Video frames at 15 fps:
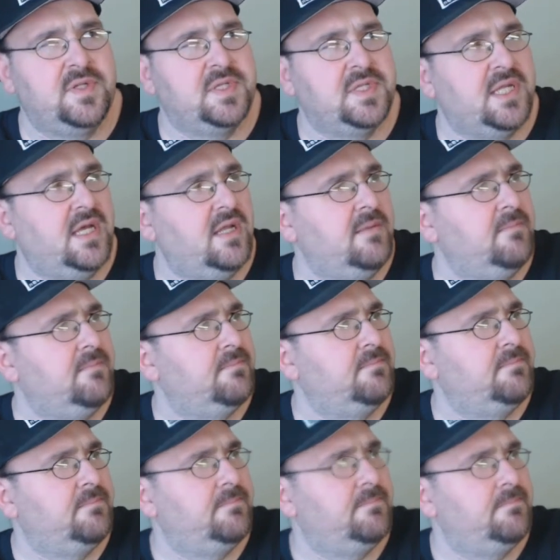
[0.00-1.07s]
what is that,
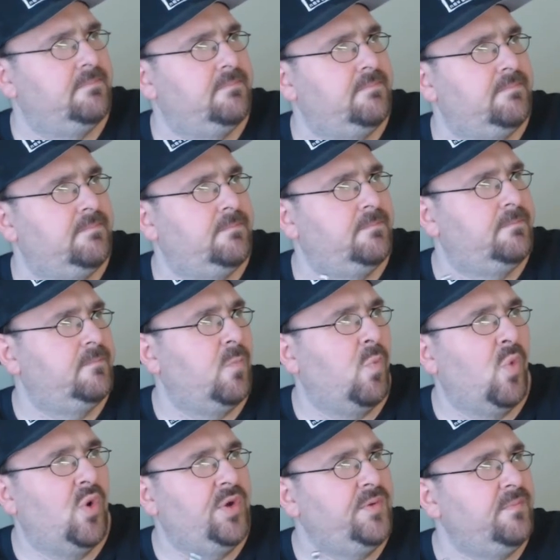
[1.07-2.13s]

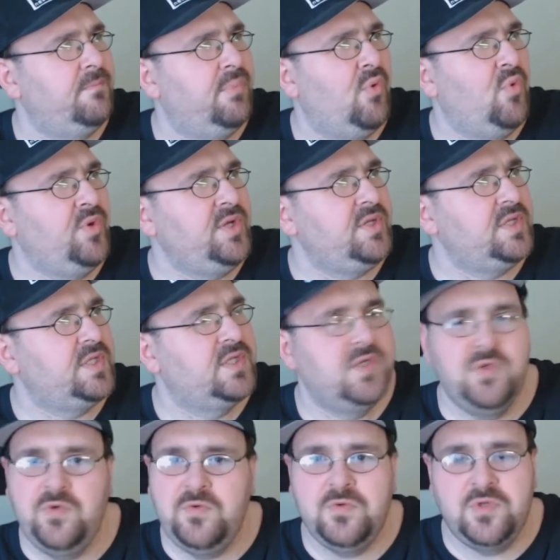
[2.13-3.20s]
1.2
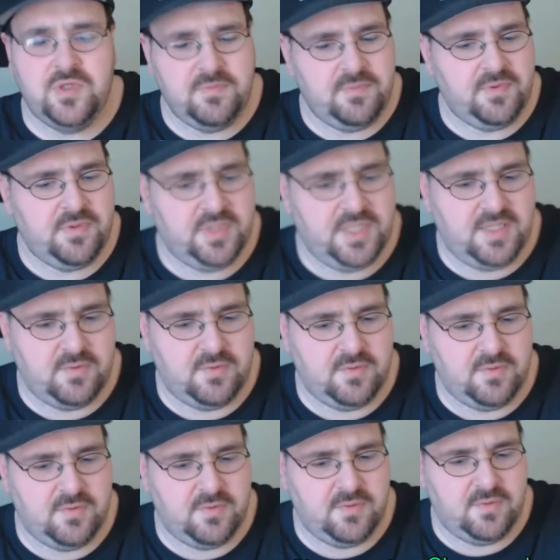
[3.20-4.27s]
dripper? Yeah,
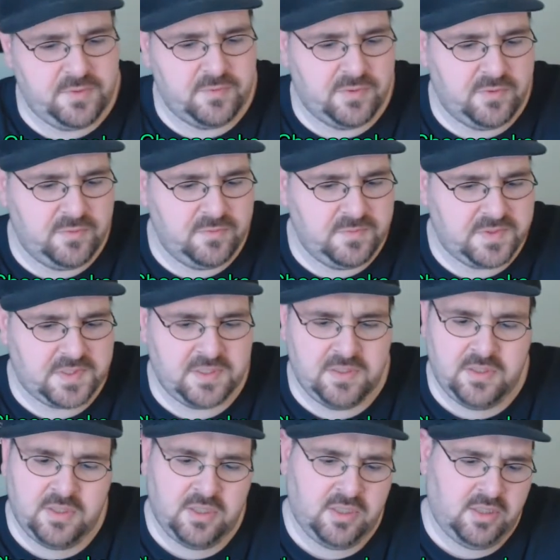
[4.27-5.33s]
1.2 ohms.